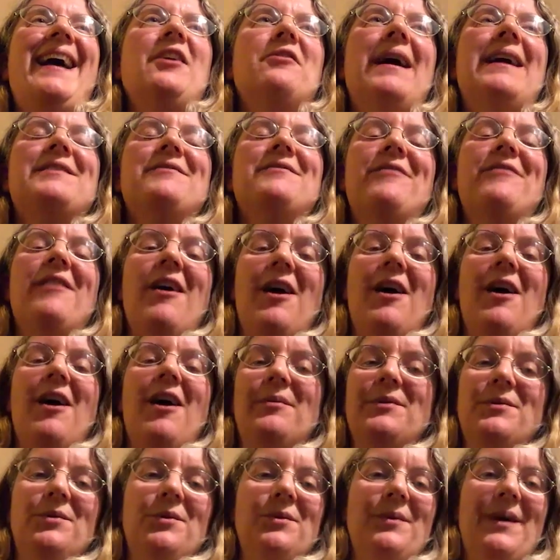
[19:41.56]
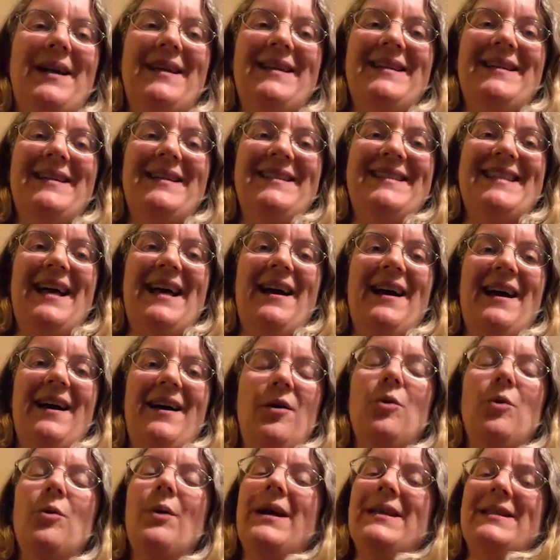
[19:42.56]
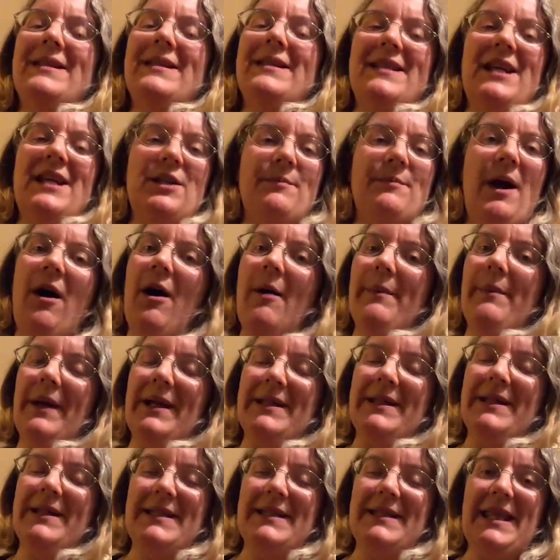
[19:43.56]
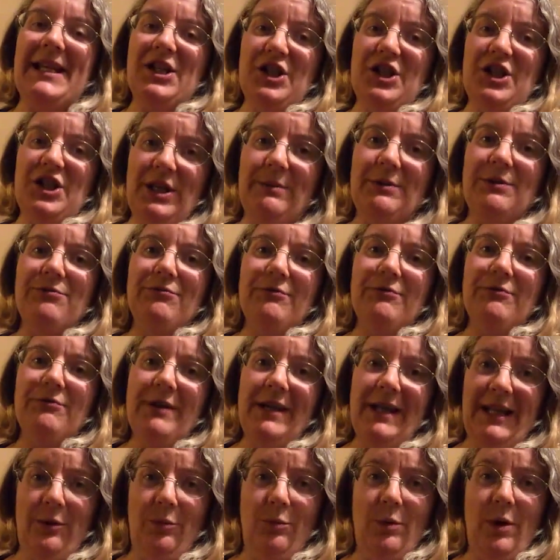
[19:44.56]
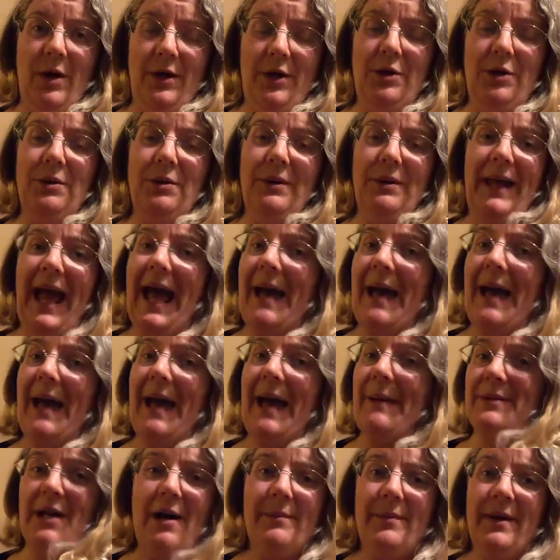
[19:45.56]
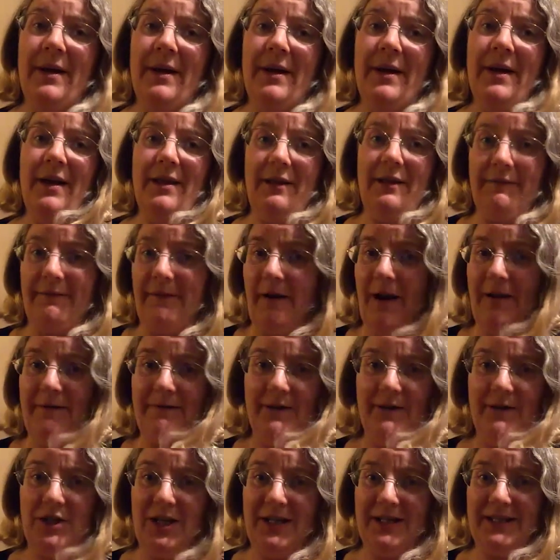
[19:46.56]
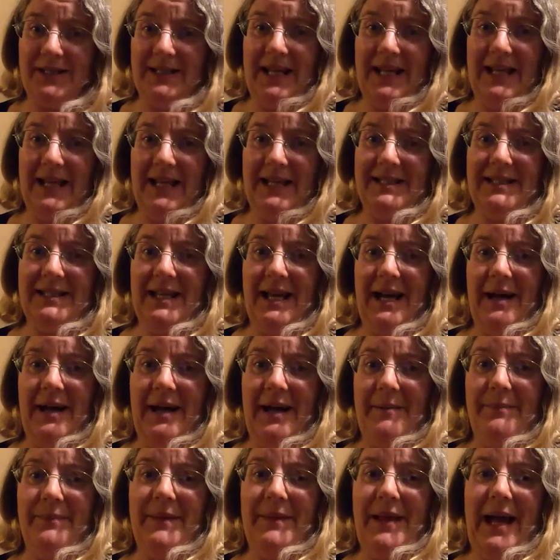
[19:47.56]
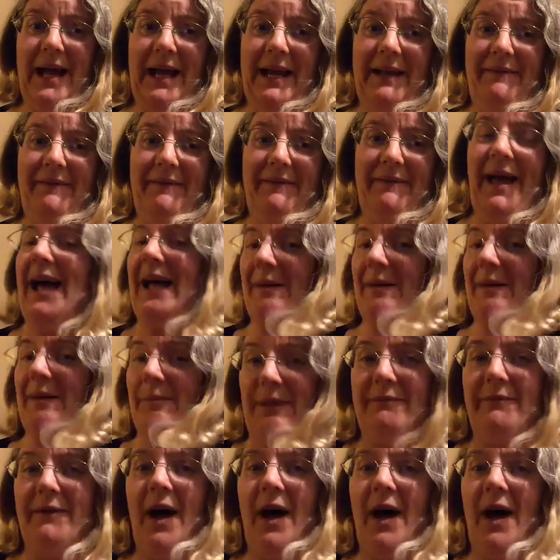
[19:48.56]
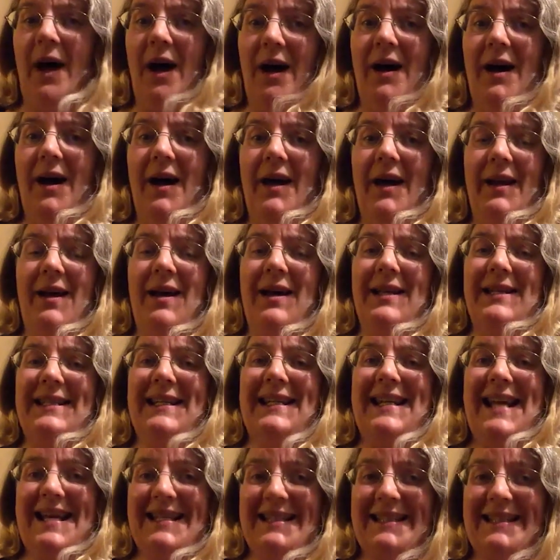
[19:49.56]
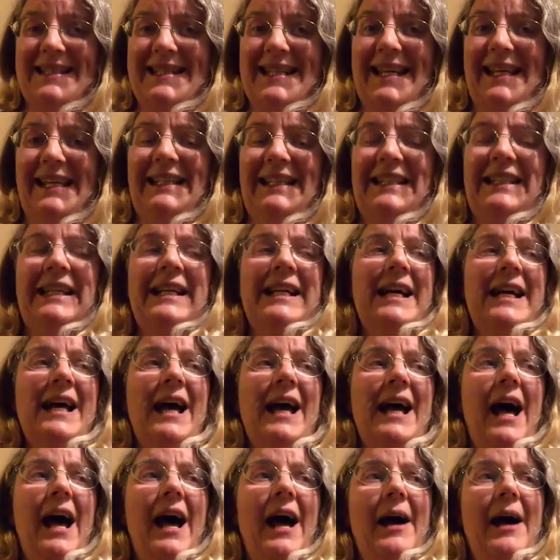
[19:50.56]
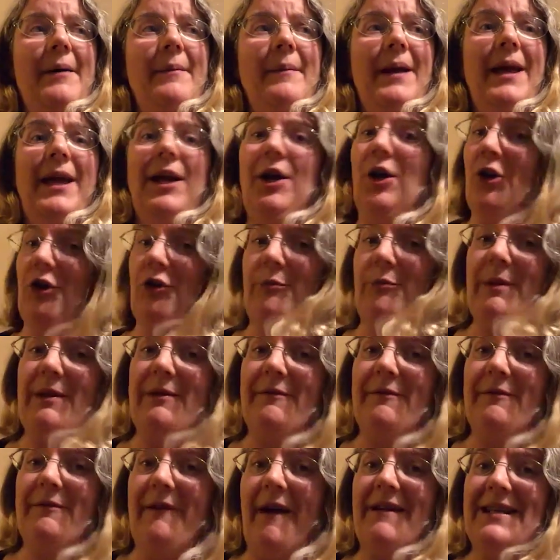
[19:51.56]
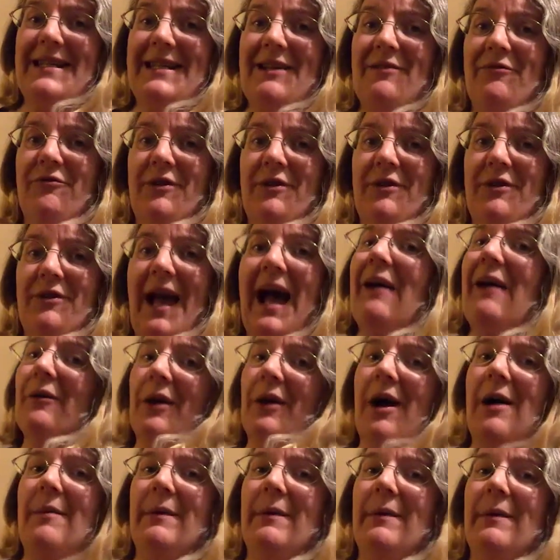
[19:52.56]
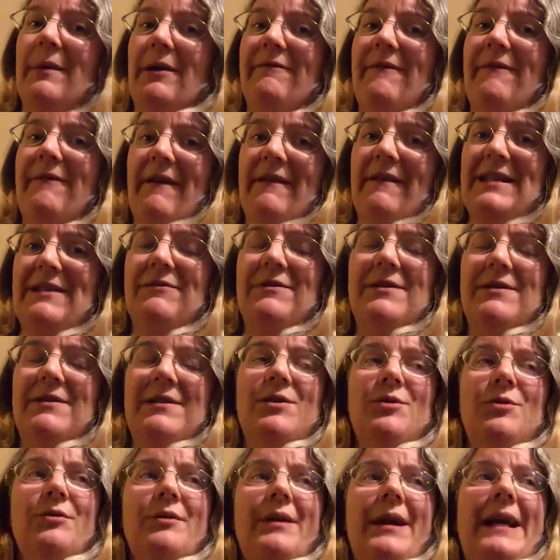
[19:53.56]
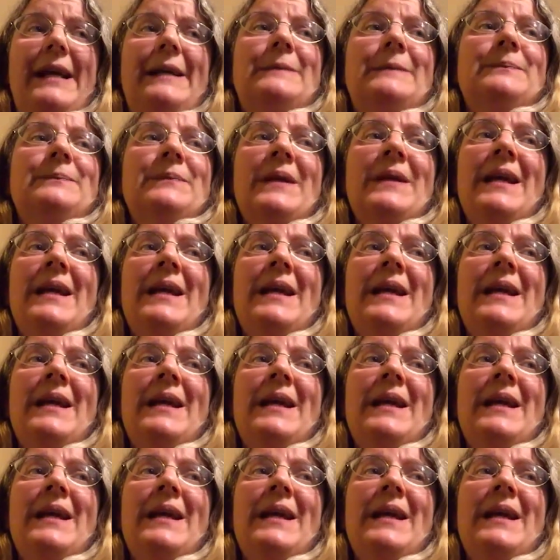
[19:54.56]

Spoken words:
Grace Fryer was always touched my heart, because I think she was really the one who kept up the fight for justice. And if it hadn't been for her and her tenacity, it could have been a very different outcome and a very different story.